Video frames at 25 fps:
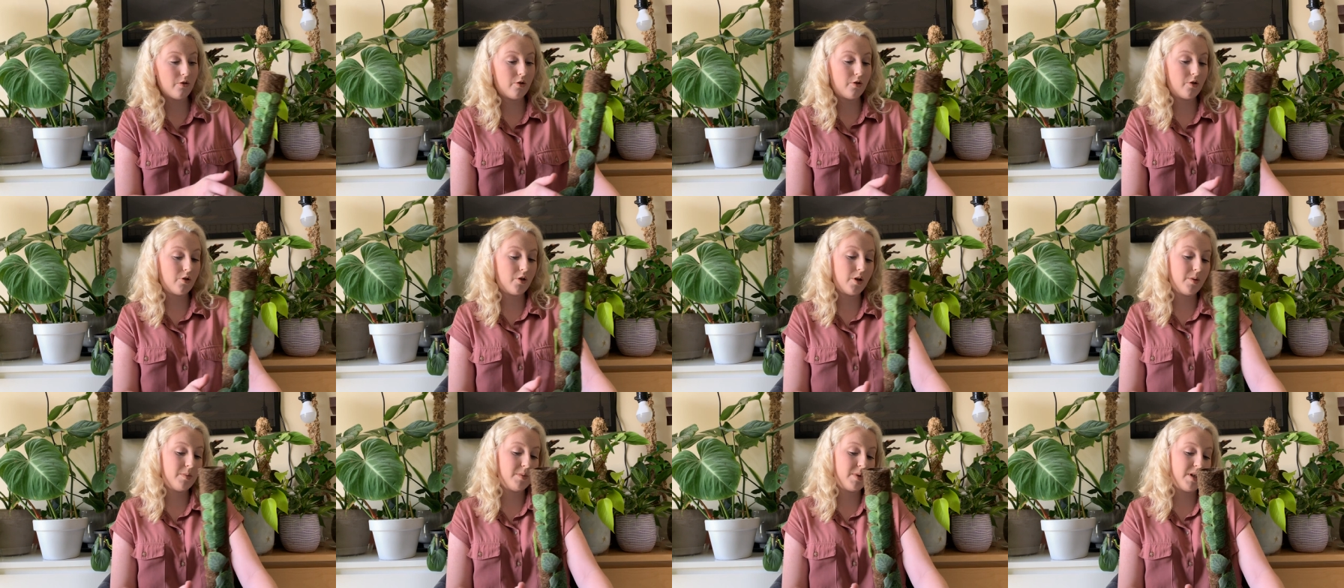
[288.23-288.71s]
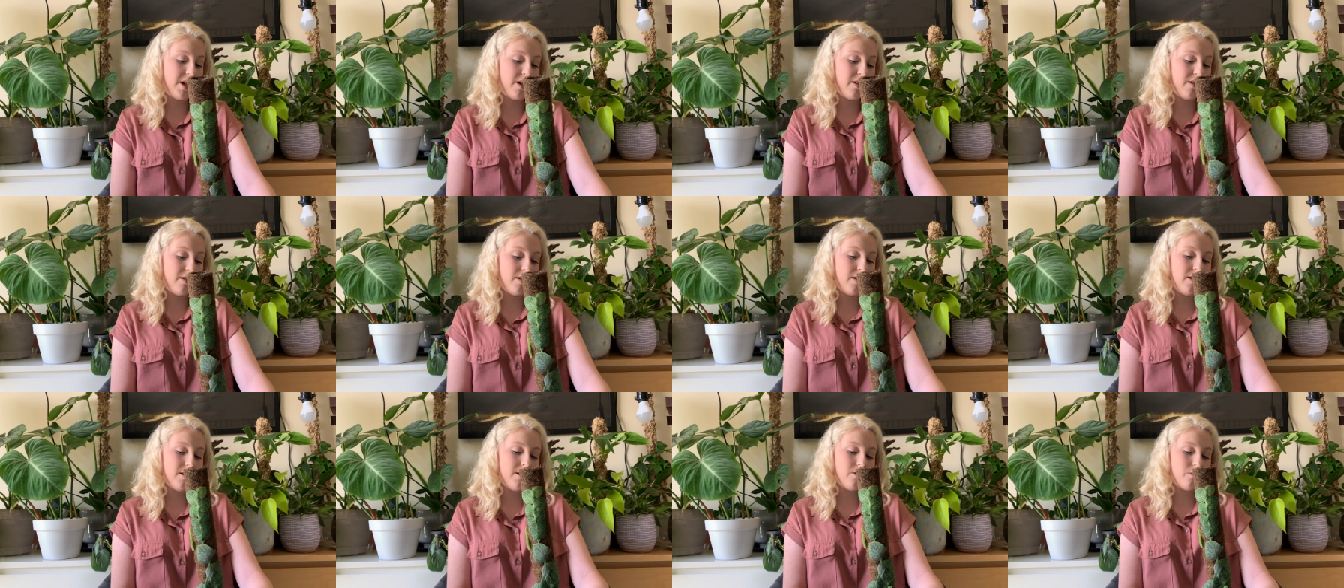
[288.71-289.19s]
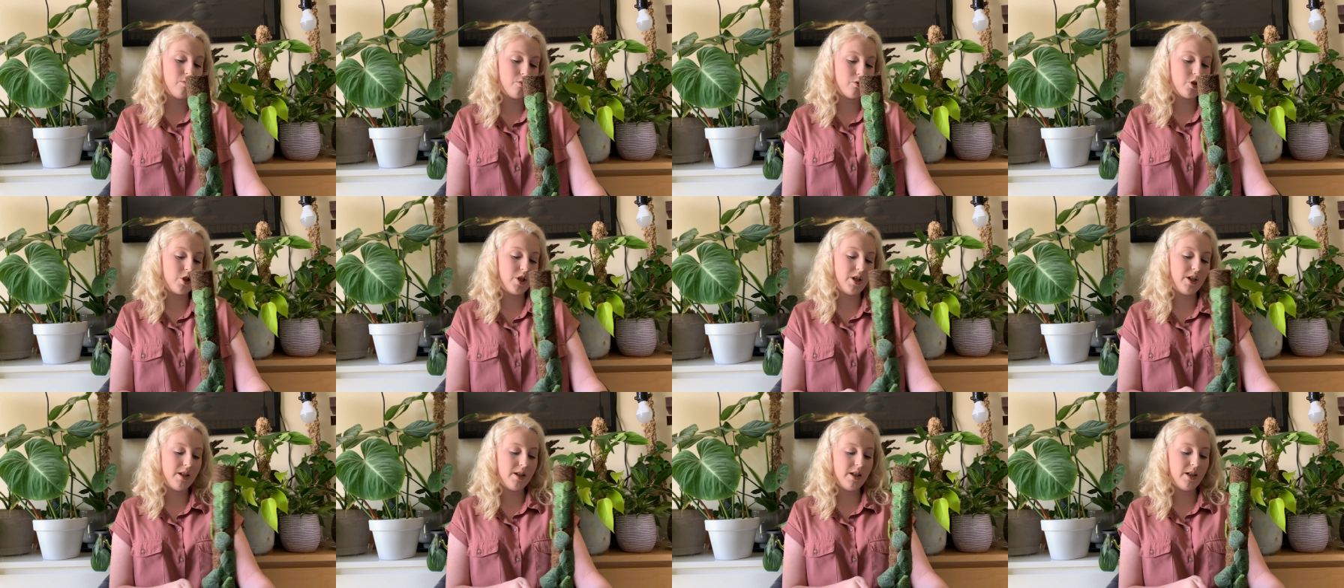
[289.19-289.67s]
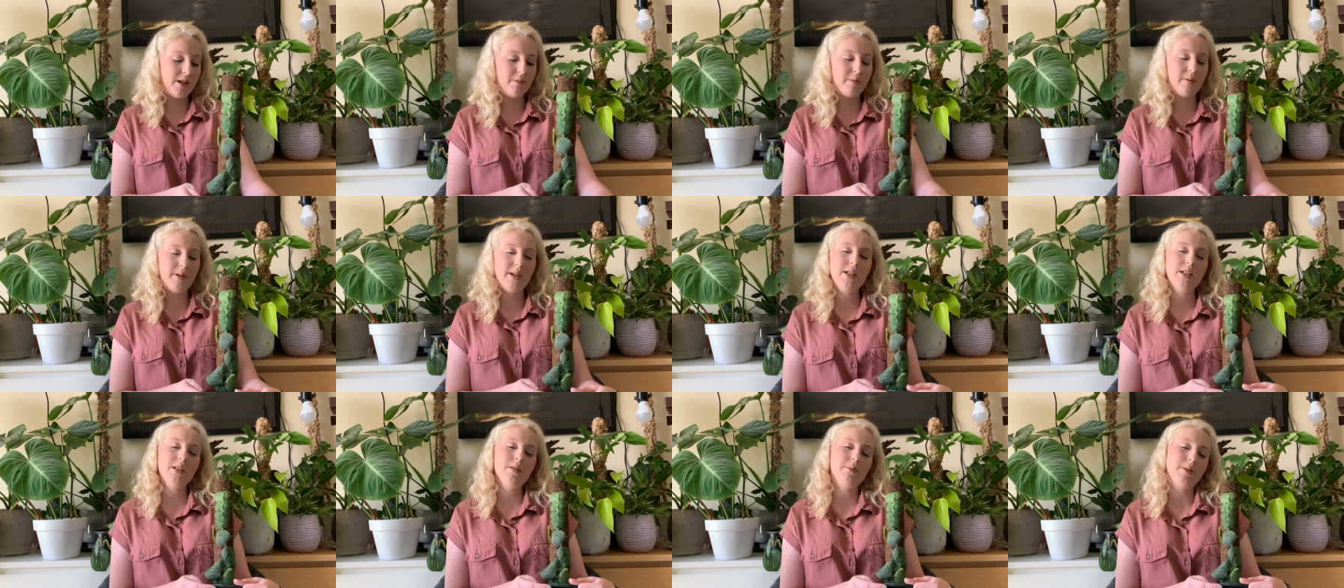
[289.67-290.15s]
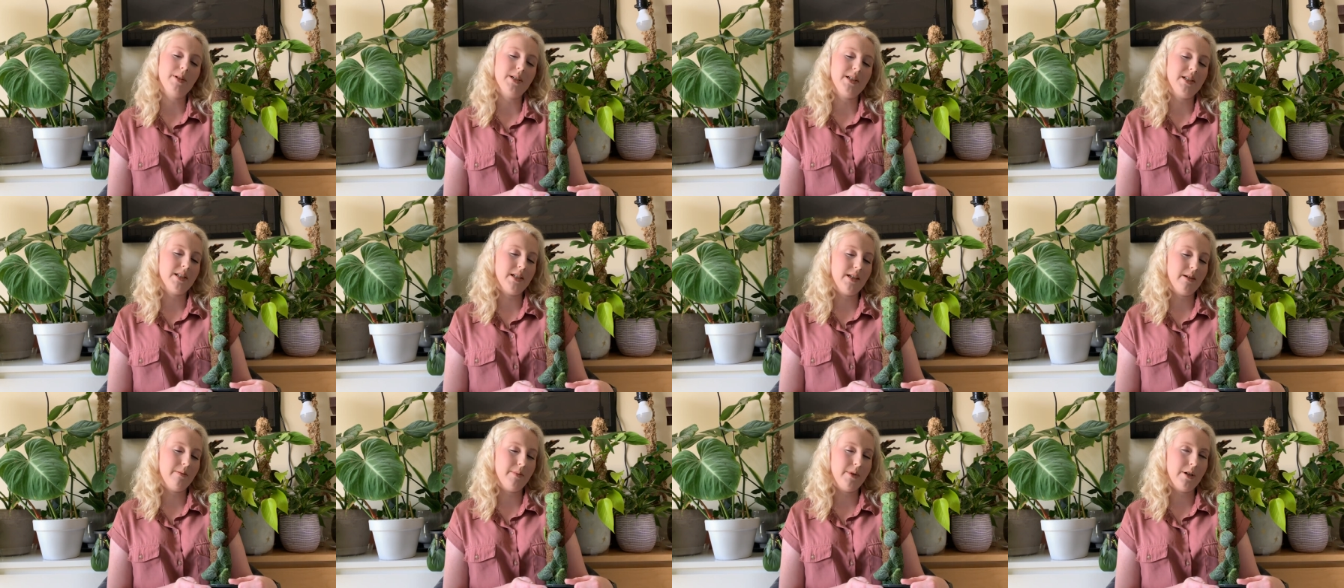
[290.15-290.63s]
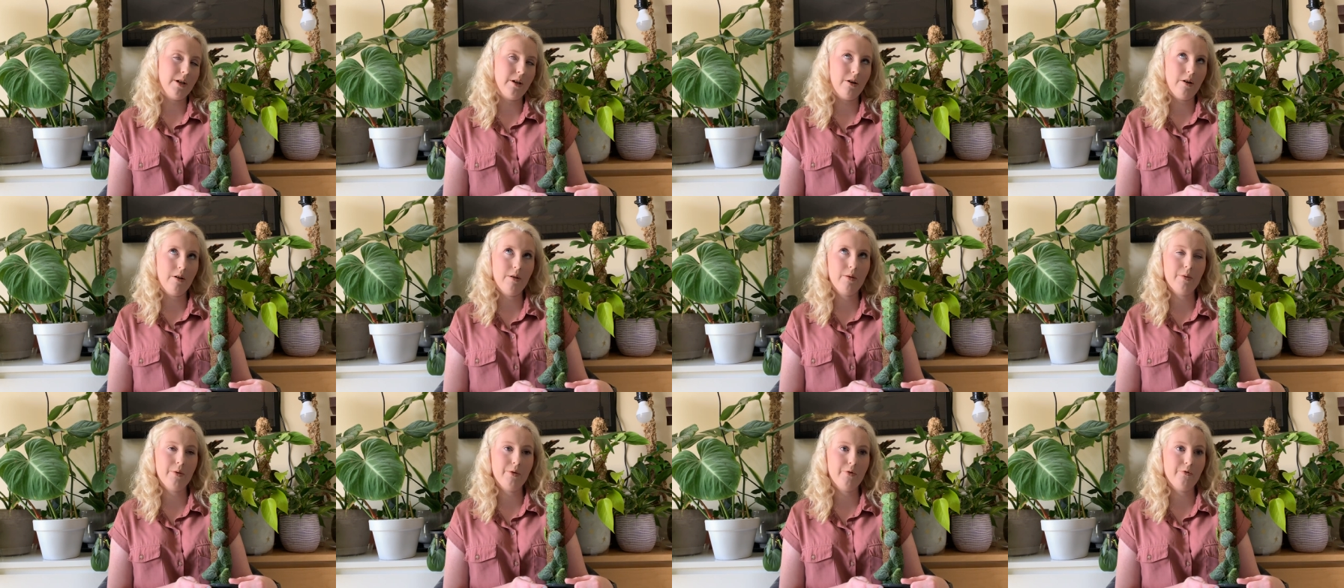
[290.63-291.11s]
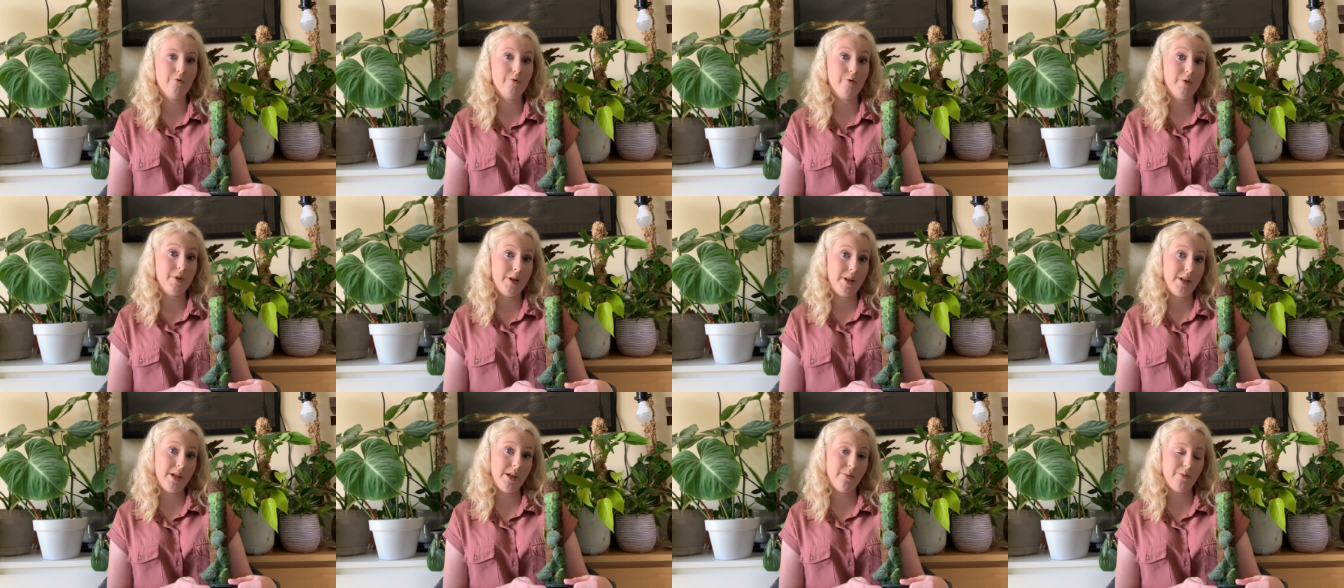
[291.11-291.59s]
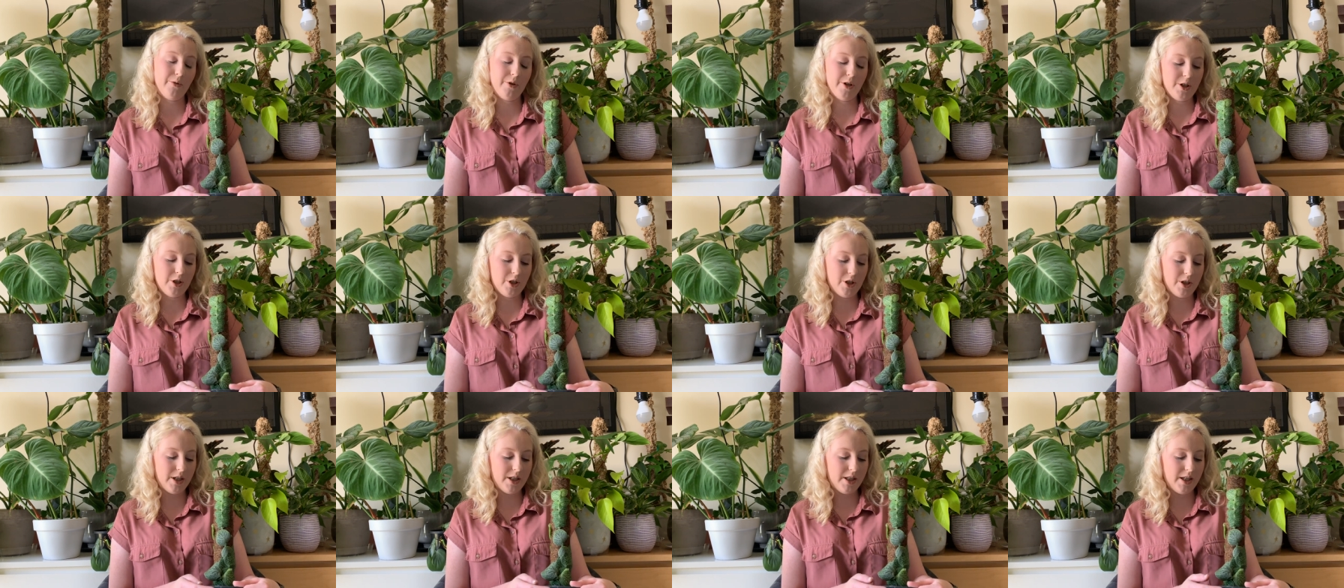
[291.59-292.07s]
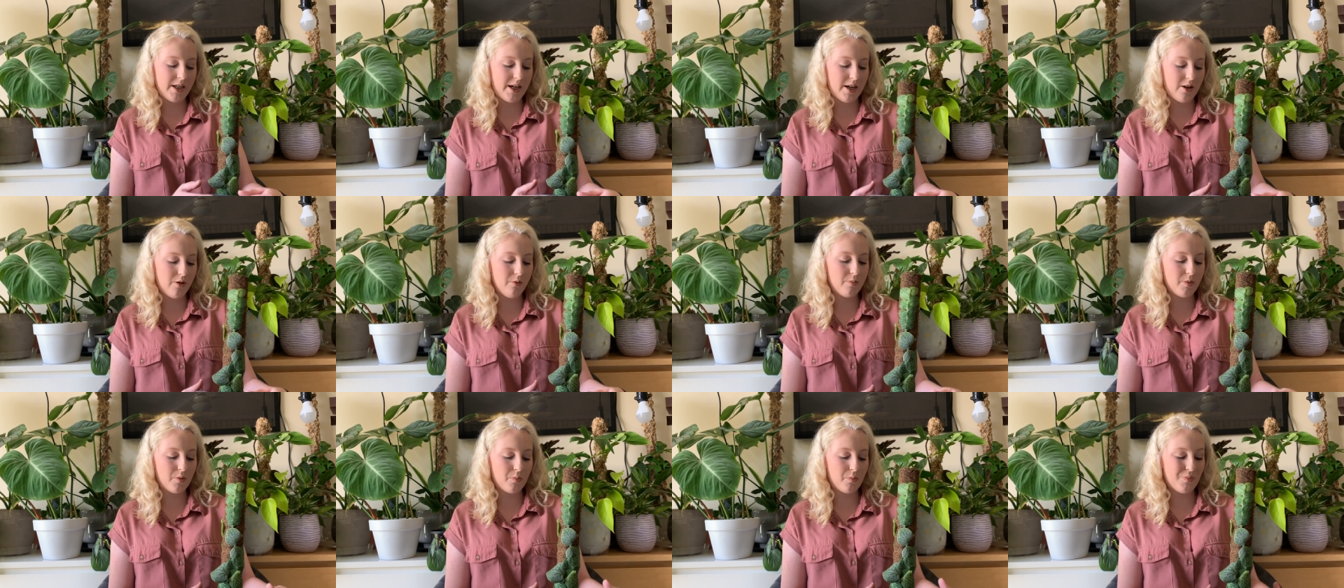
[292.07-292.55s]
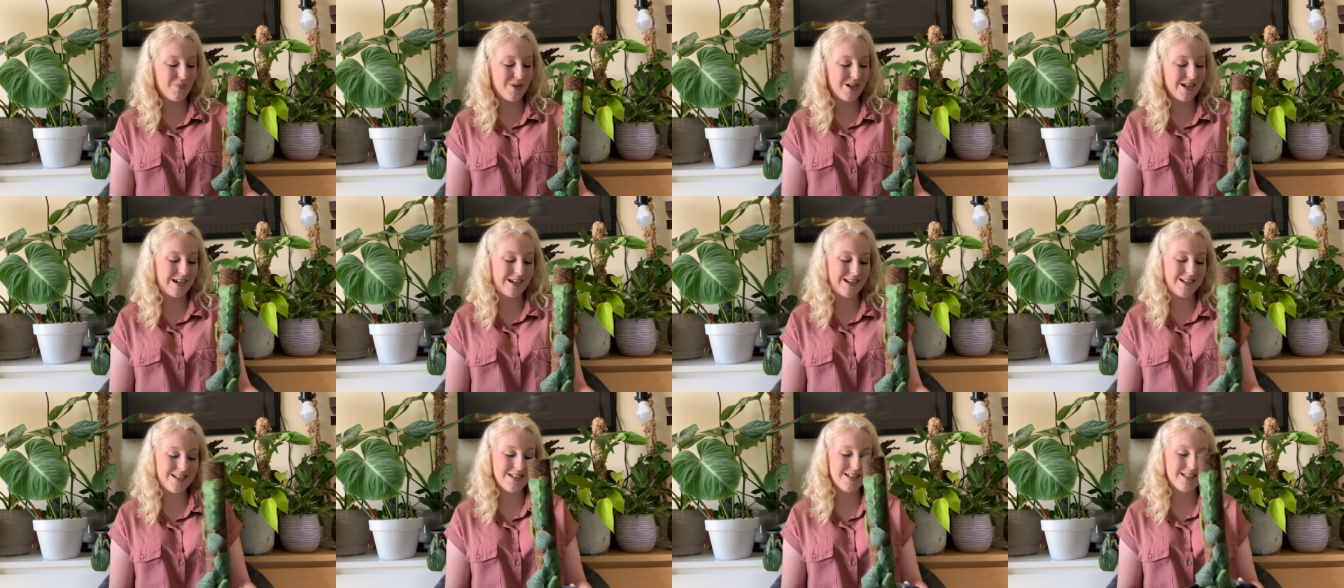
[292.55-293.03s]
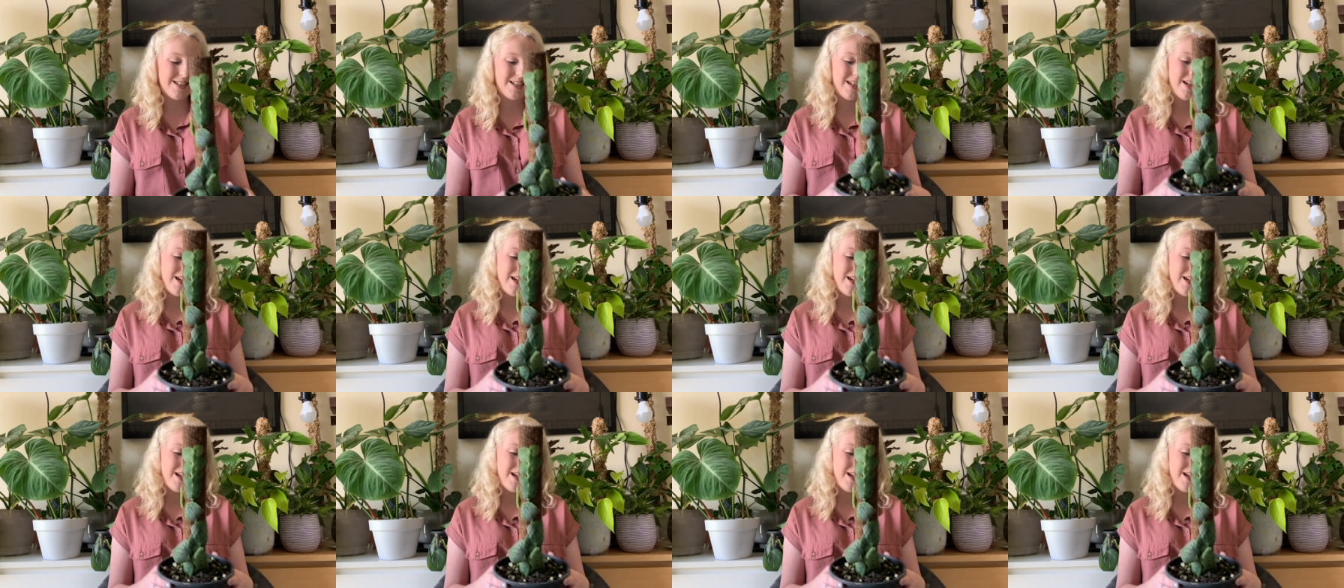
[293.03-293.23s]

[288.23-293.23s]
cryptanthas or shingling plants please let me know I would really appreciate the help but